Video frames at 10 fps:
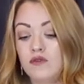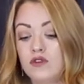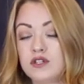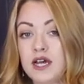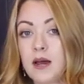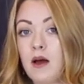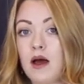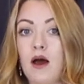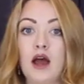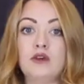there's like a,
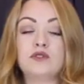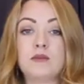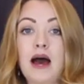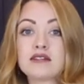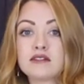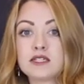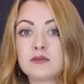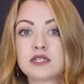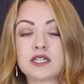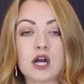I use a basil
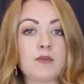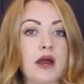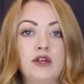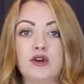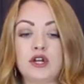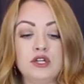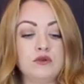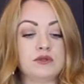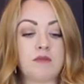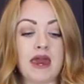simple syrup, and you're going to
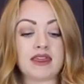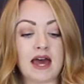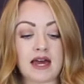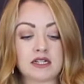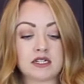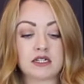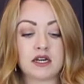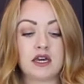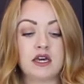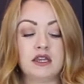use make that
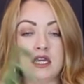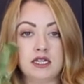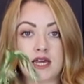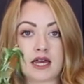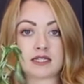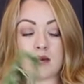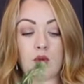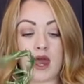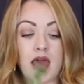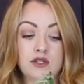the exact same
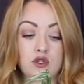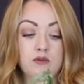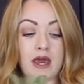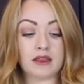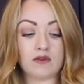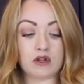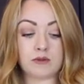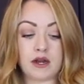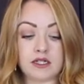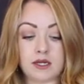way as you'd make the
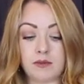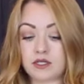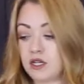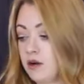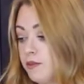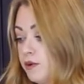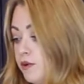rosemary simple syrup.